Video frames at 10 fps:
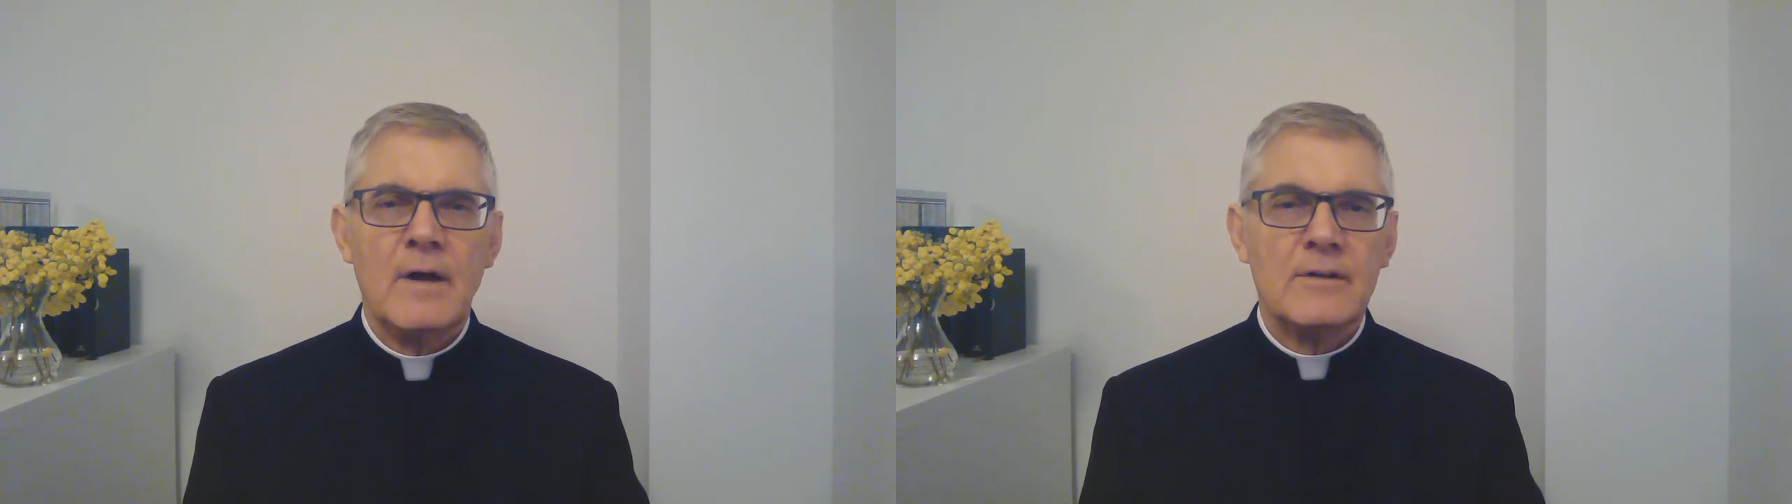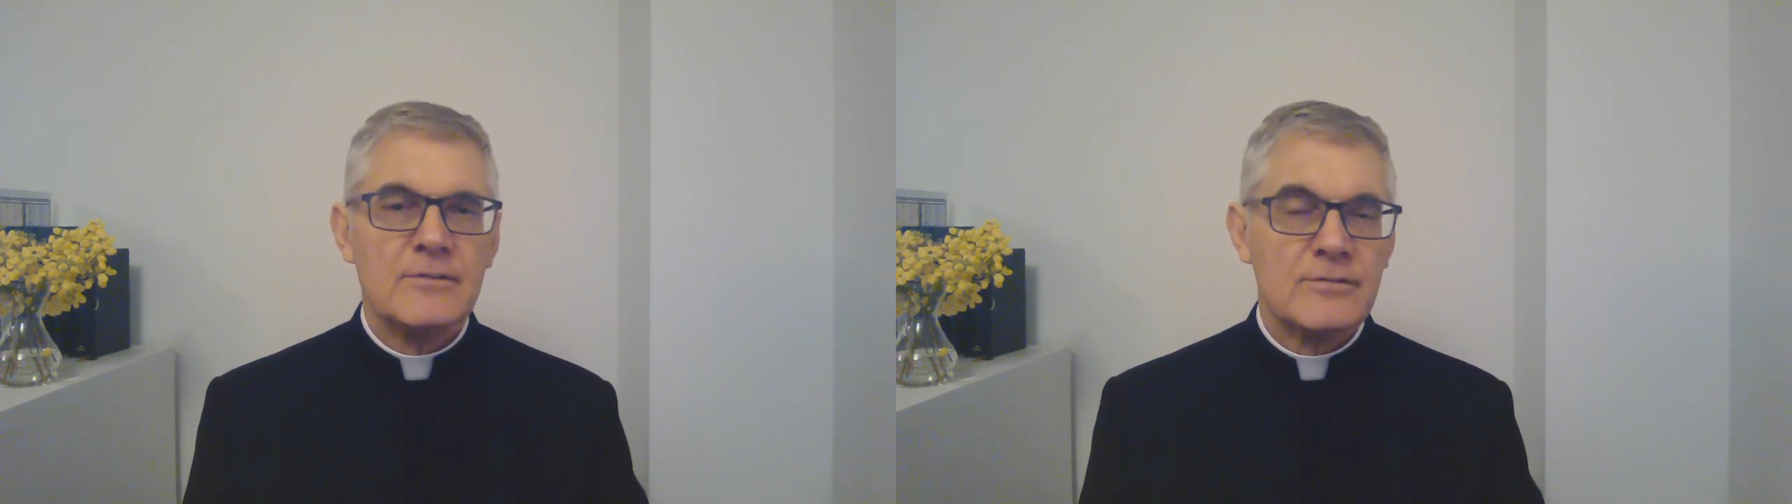
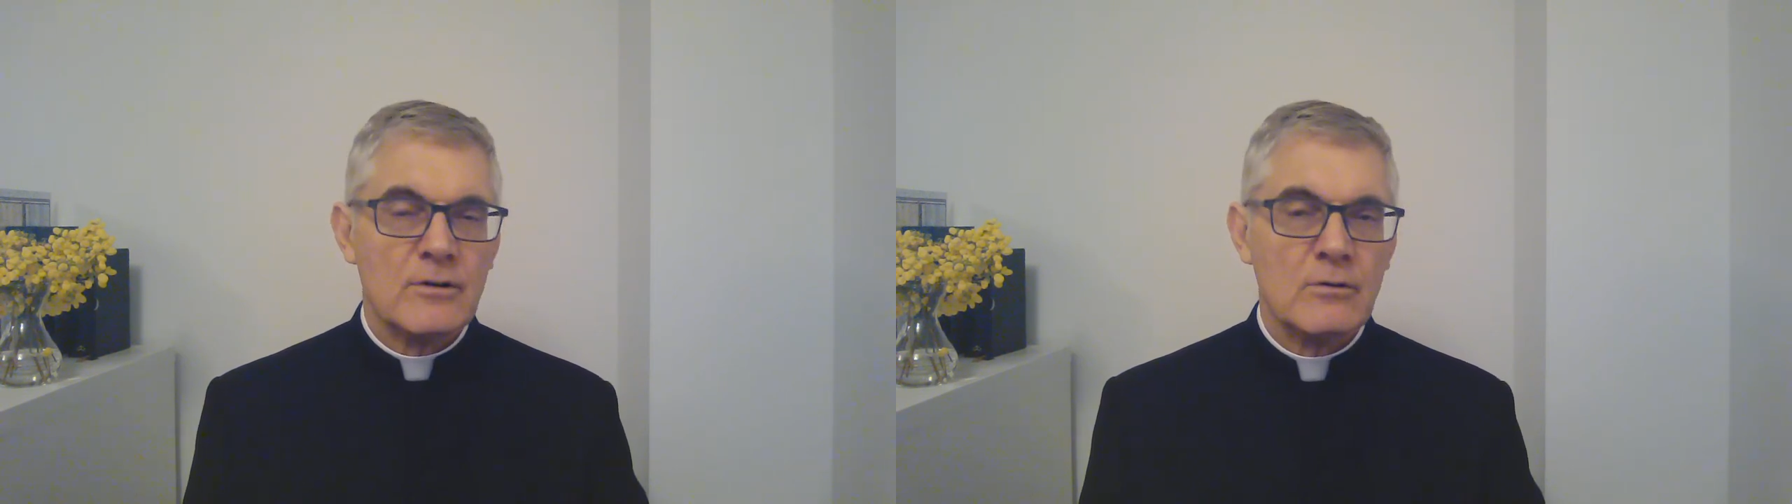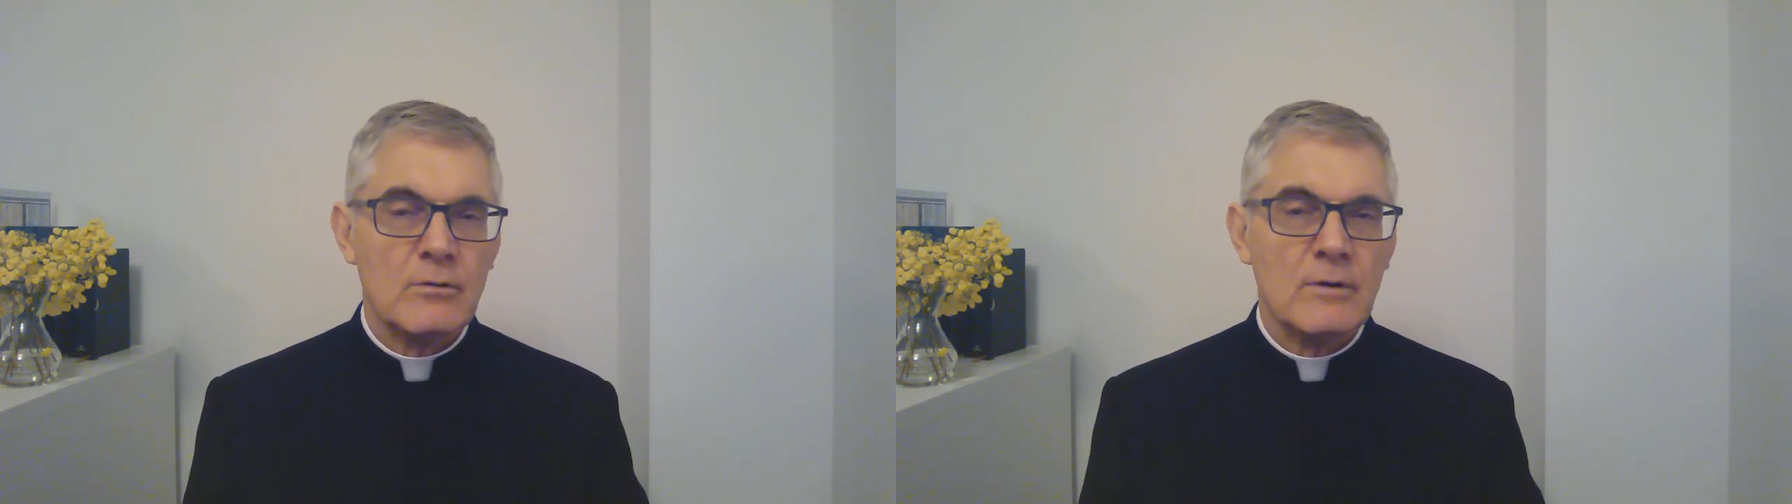and
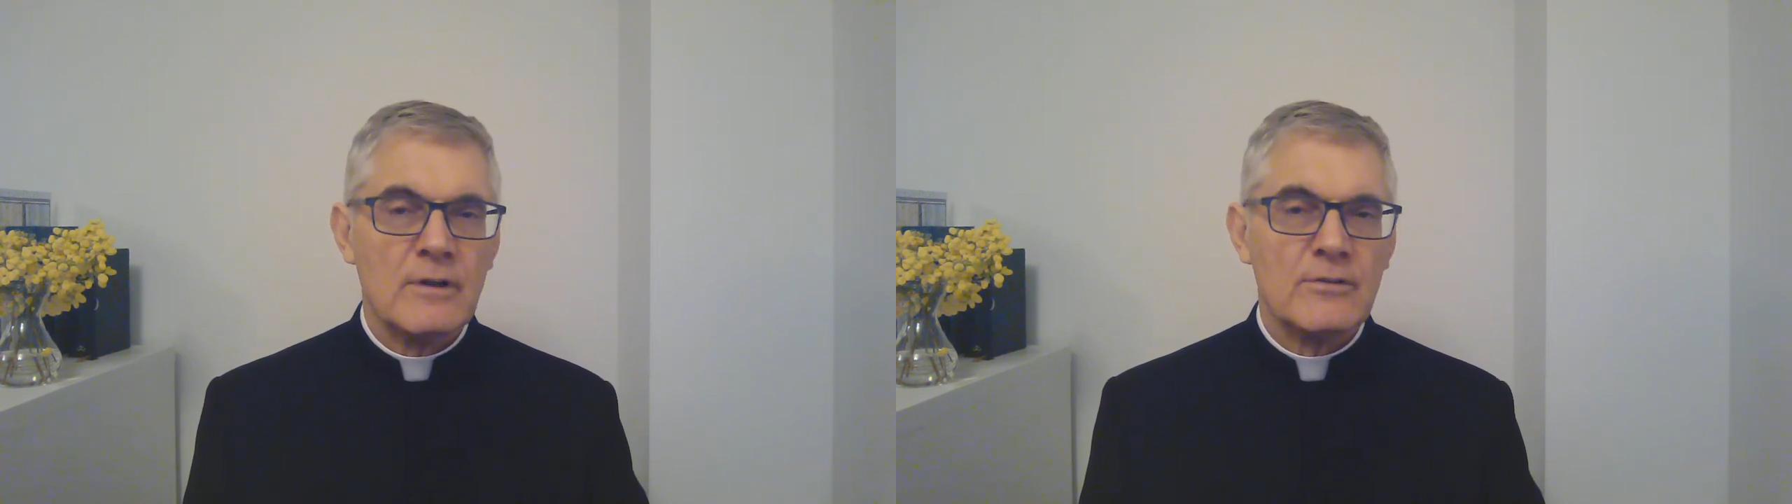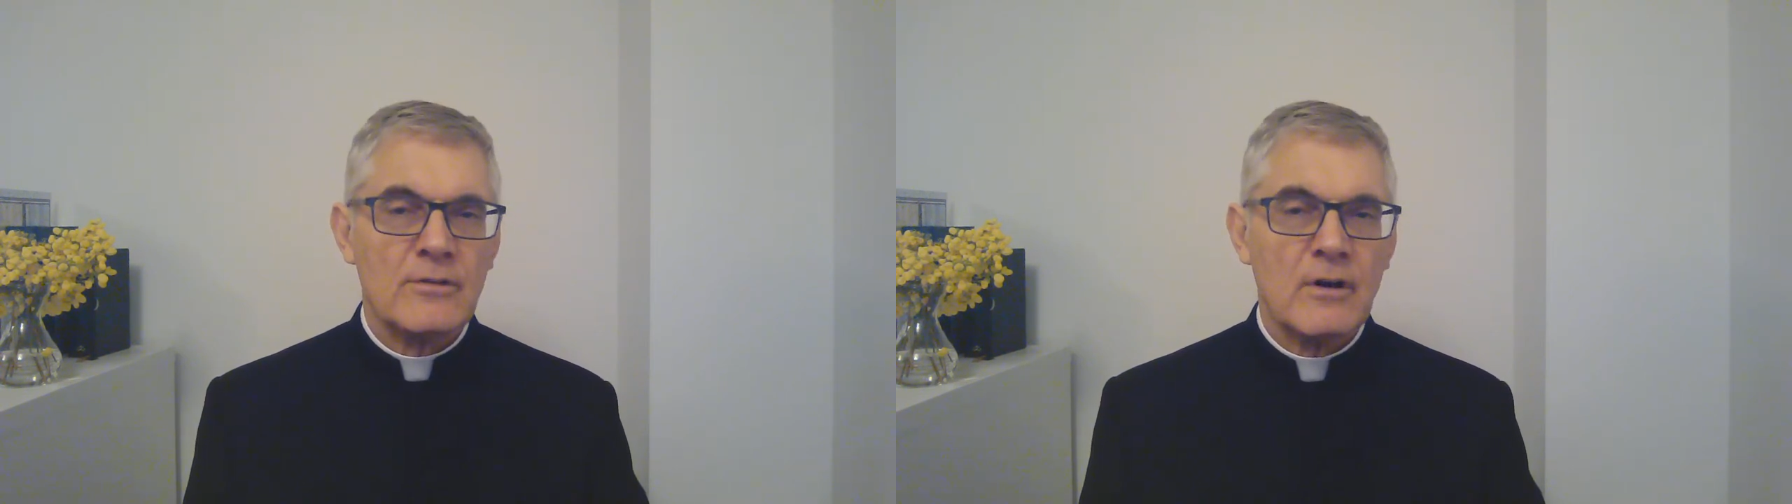so is